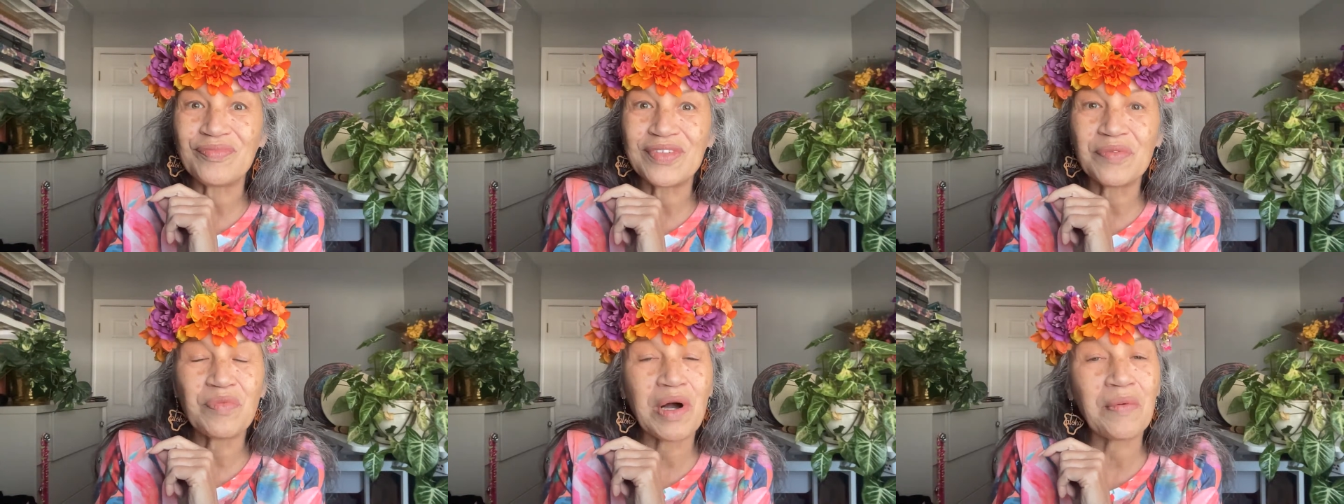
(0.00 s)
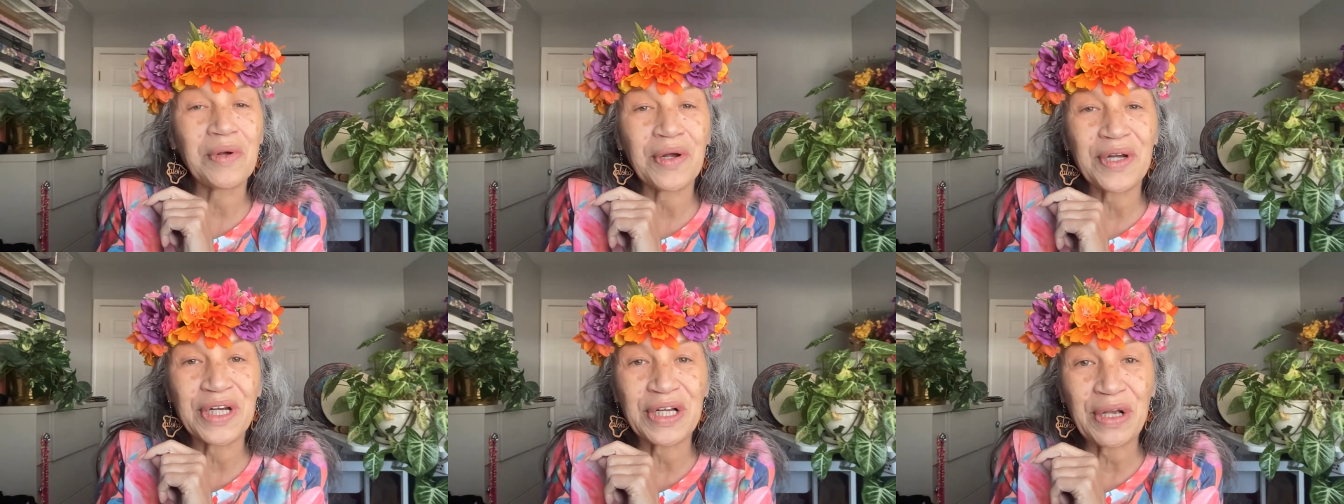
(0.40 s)
what we
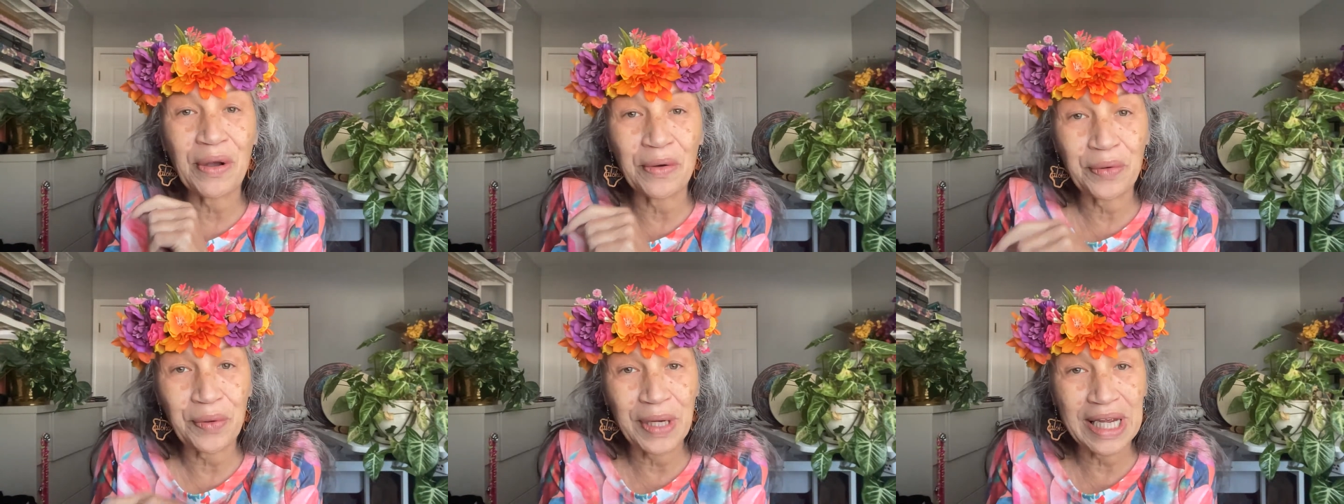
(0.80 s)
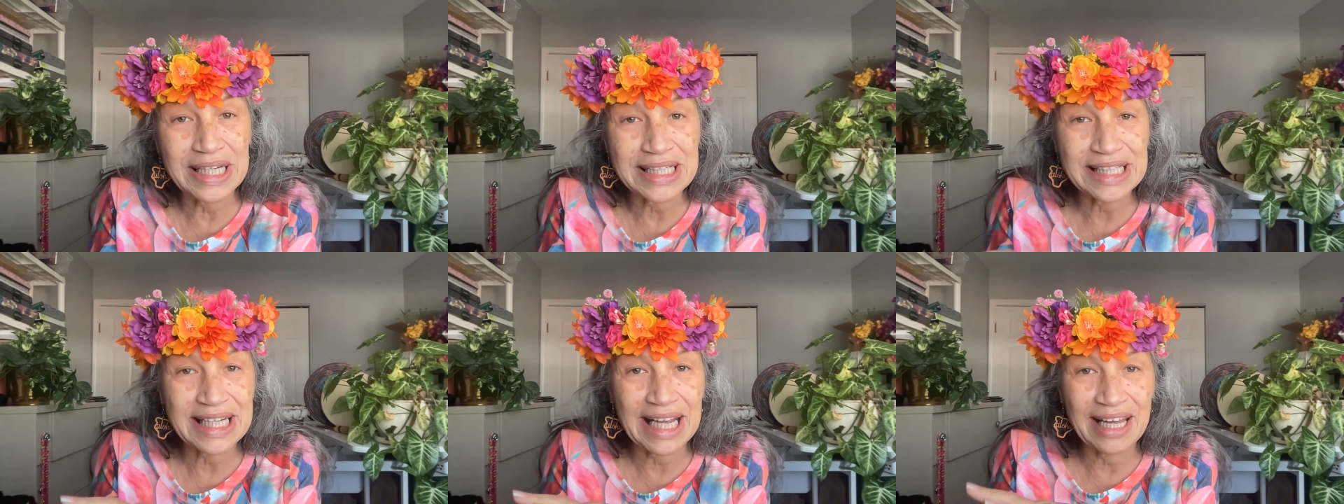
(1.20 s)
are going to co-create
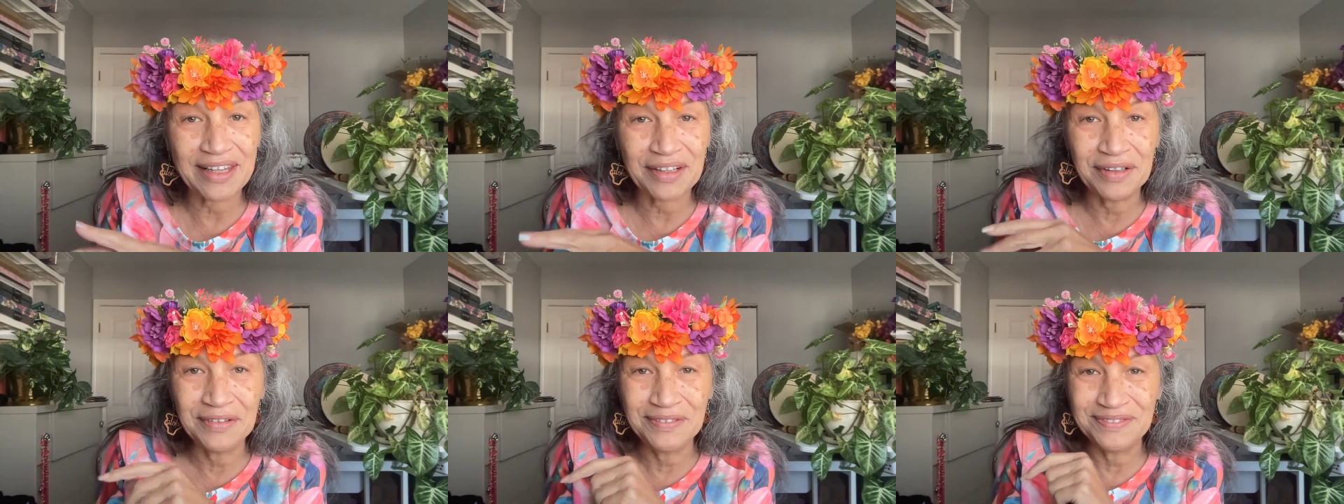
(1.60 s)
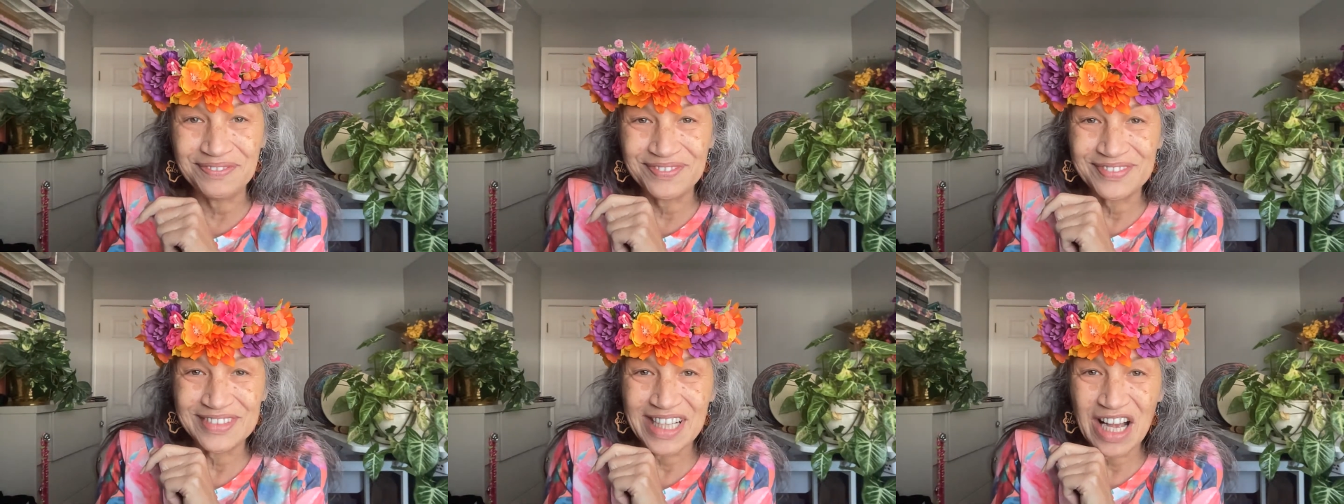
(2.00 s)
together
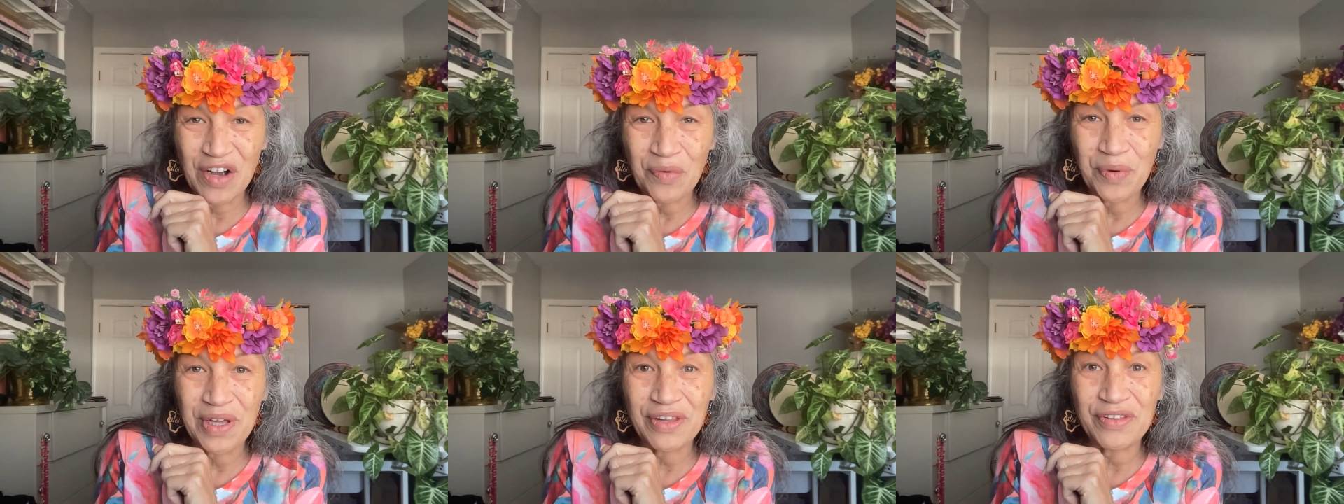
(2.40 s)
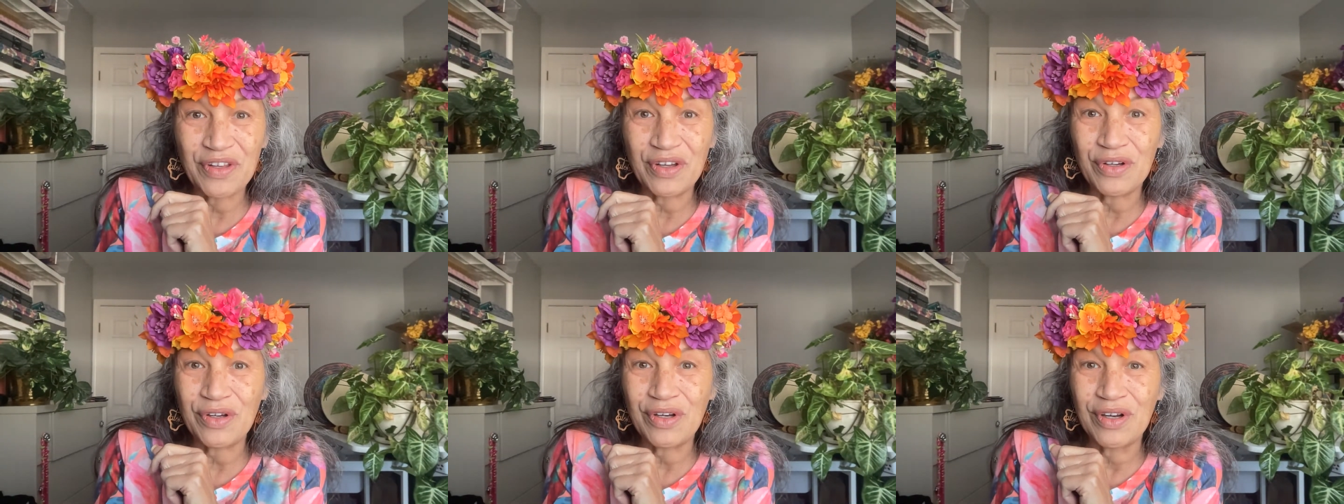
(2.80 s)
with
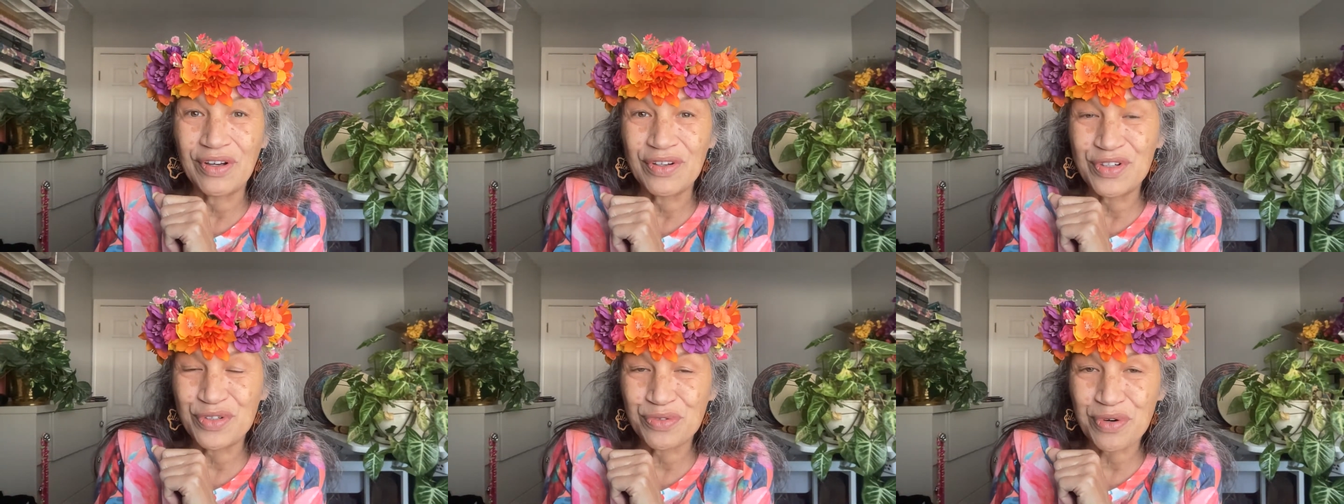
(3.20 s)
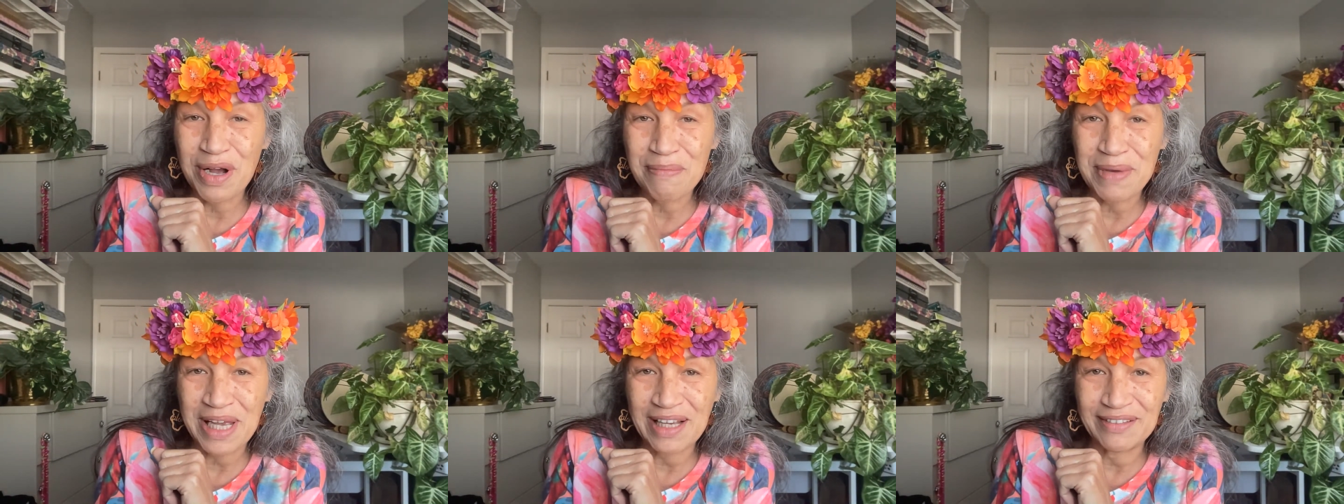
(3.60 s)

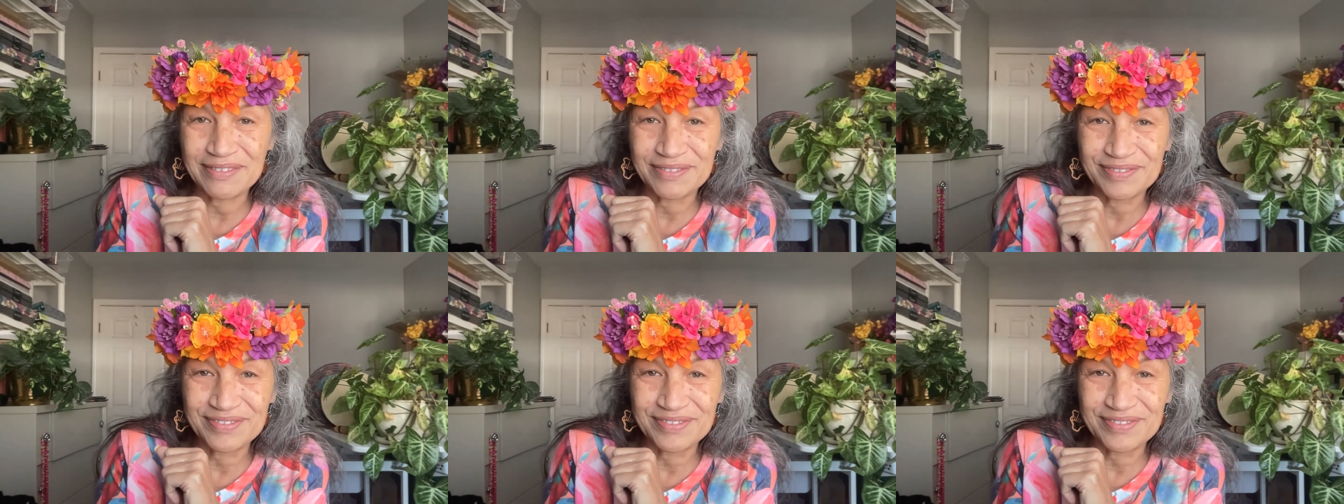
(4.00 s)
drumming.